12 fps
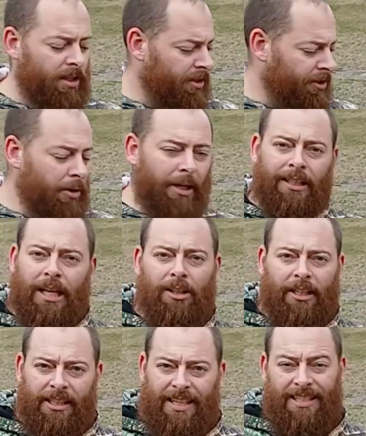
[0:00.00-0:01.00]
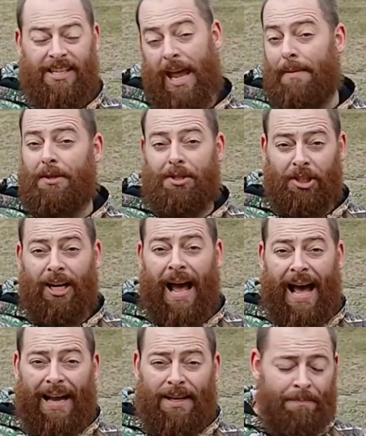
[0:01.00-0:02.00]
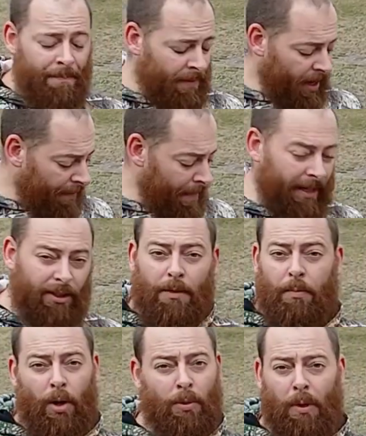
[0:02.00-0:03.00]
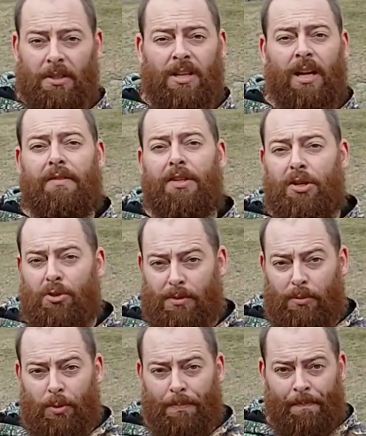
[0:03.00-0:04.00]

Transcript: you can literally damage your hide and make it to the point where it's not even usable.